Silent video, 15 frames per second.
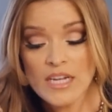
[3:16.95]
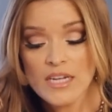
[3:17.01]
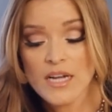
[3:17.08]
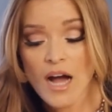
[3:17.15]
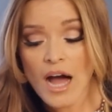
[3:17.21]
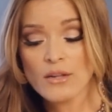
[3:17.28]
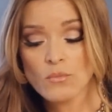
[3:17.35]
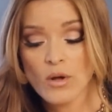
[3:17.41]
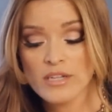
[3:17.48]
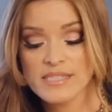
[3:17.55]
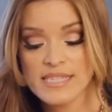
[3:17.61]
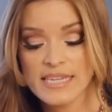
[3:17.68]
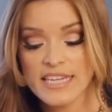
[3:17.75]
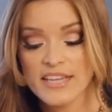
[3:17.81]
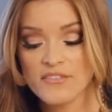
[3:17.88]
God
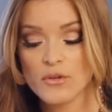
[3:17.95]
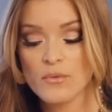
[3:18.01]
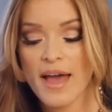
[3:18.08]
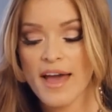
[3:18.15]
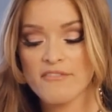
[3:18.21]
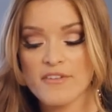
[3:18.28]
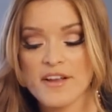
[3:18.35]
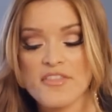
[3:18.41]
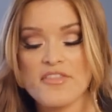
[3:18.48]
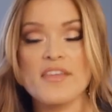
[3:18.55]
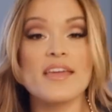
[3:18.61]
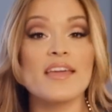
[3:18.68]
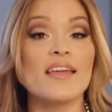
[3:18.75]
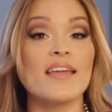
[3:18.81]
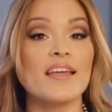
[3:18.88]
wants to give you
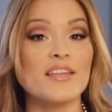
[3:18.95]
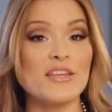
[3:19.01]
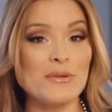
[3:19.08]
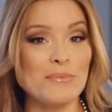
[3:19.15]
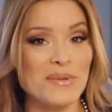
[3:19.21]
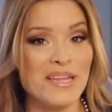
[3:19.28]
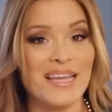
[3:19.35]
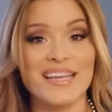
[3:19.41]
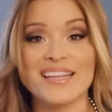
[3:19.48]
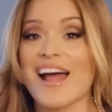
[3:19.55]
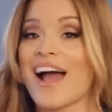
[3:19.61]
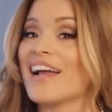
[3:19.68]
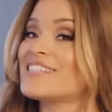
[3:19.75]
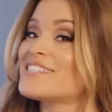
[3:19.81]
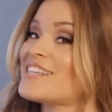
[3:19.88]
everything you need.
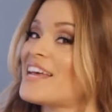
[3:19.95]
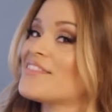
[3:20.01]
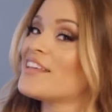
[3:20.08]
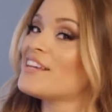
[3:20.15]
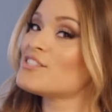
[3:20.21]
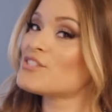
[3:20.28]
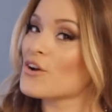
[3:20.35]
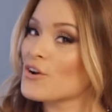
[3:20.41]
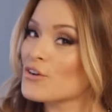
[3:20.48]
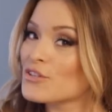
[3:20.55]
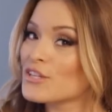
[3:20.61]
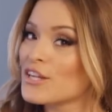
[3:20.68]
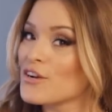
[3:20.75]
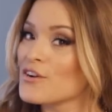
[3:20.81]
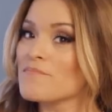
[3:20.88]
I said this
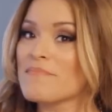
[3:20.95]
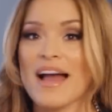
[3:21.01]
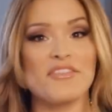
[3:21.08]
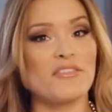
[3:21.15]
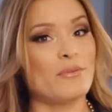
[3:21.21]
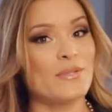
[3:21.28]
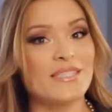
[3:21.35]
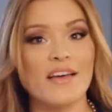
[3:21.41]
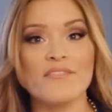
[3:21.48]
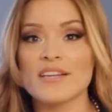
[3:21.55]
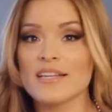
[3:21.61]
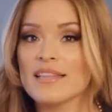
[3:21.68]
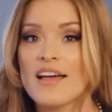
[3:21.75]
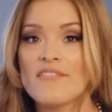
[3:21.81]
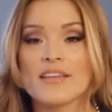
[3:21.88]
earlier, Matthew
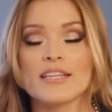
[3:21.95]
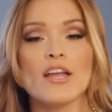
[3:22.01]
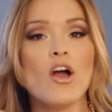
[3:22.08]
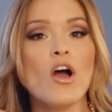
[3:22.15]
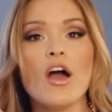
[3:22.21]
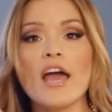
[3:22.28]
7:11.